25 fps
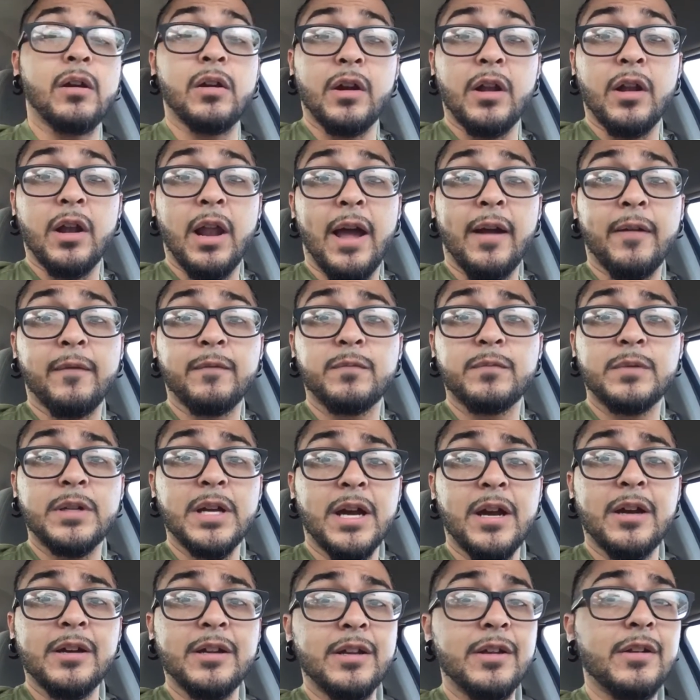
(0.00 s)
gonna, like,
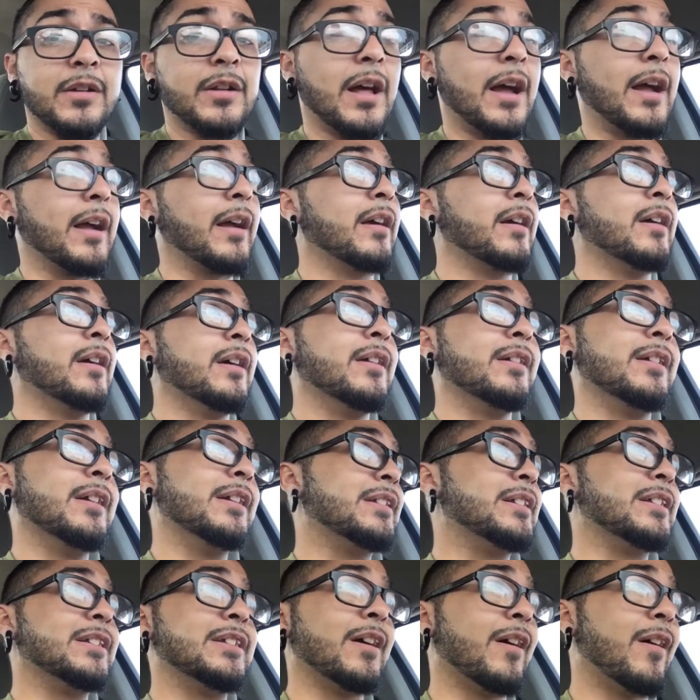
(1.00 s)
tell you, like,
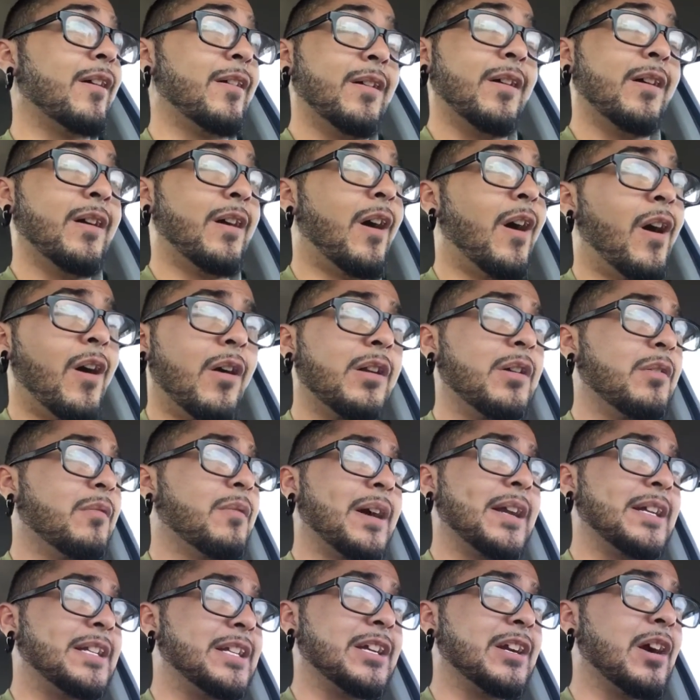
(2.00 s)
this is the only
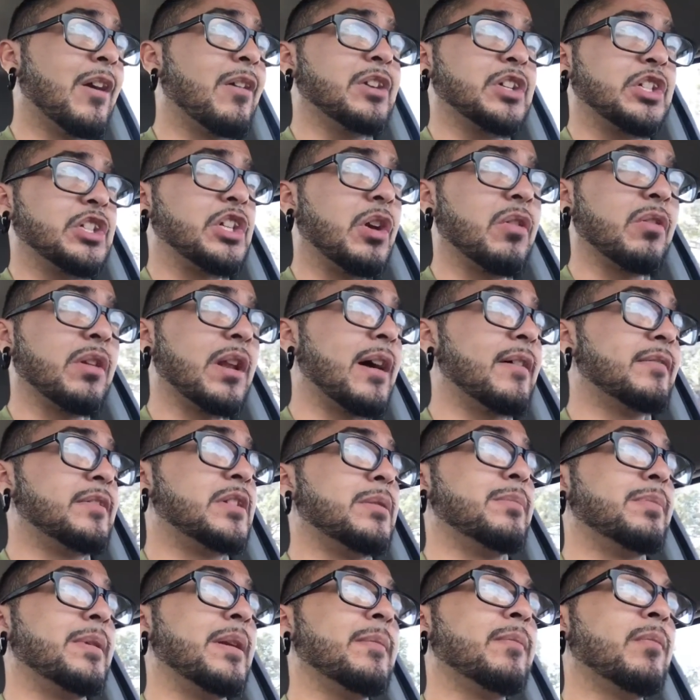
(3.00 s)
way to go and show love
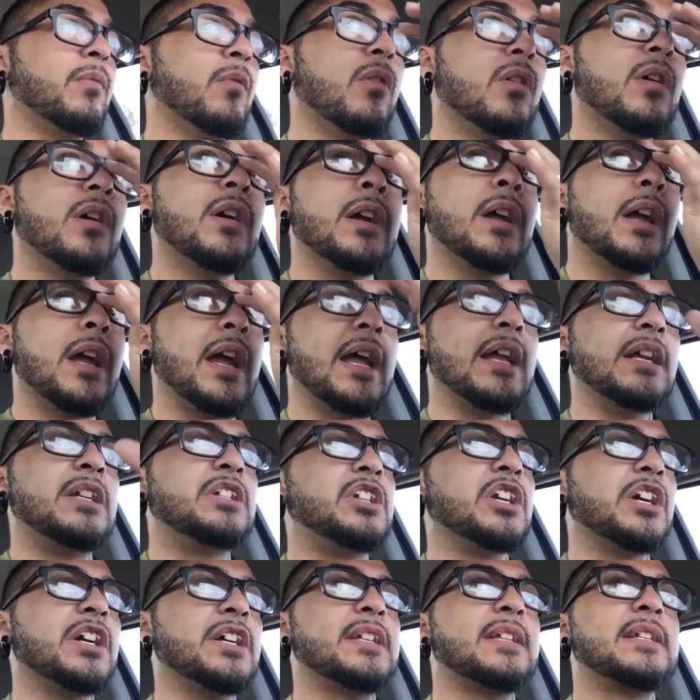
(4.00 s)
to people.
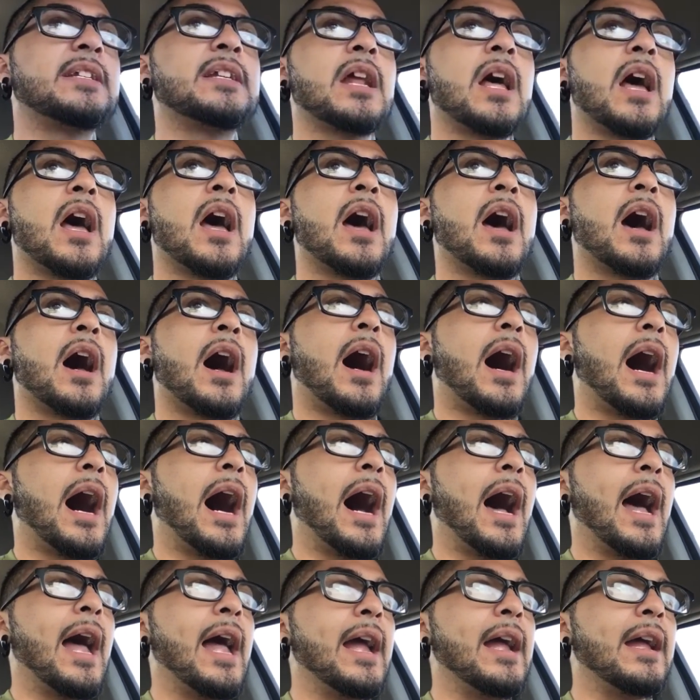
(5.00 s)
It's just,
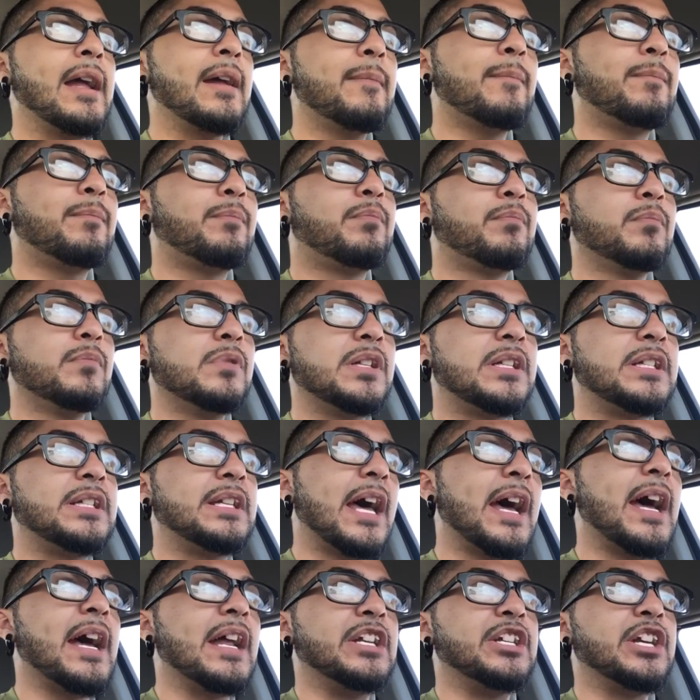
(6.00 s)
I
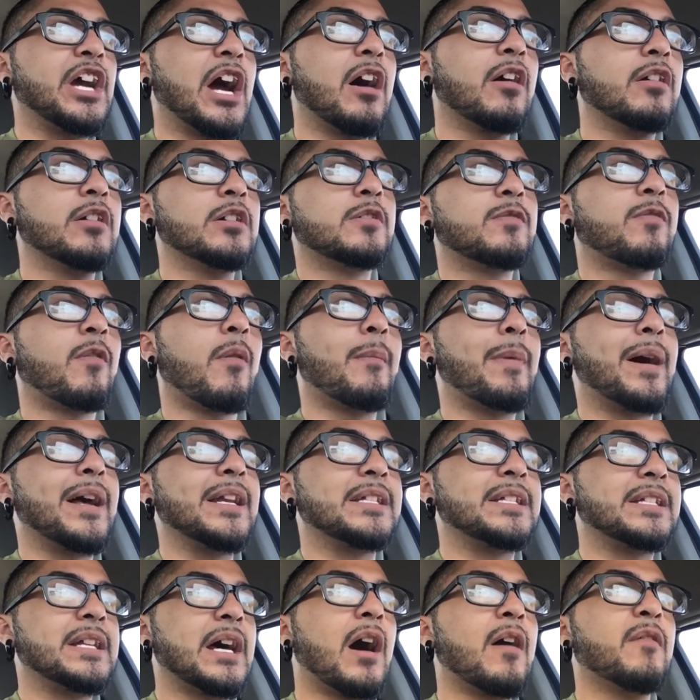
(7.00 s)
set a challenge for
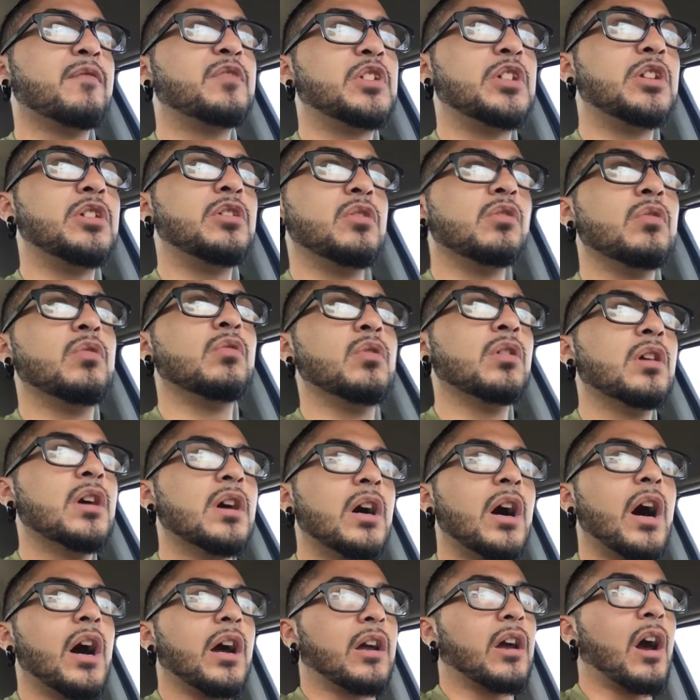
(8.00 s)
myself to
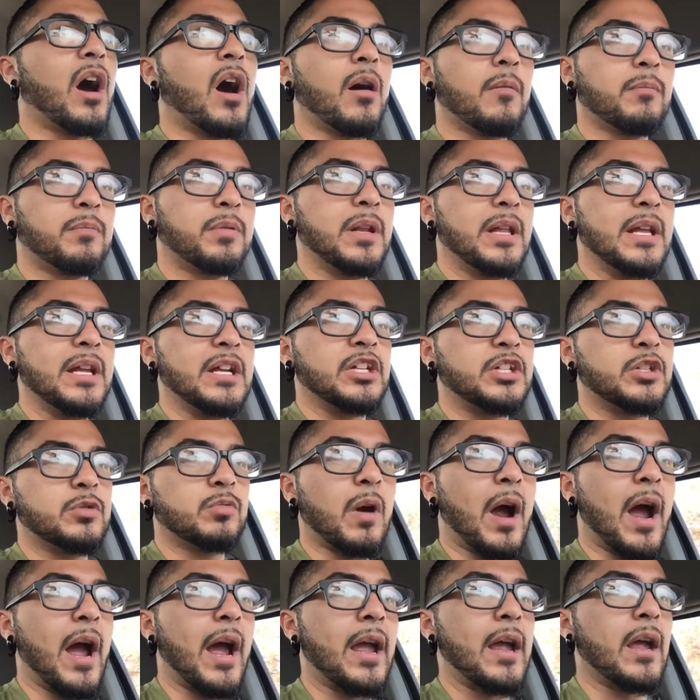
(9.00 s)
accomplish,
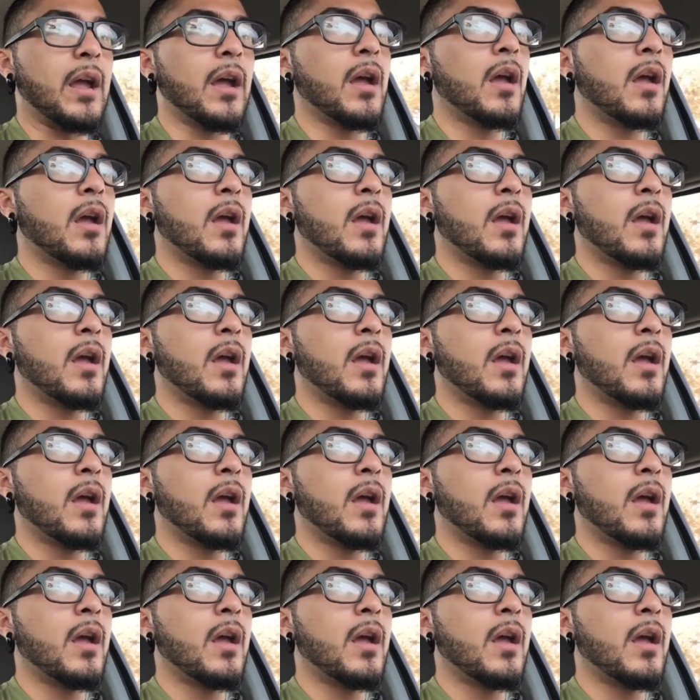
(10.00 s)
right?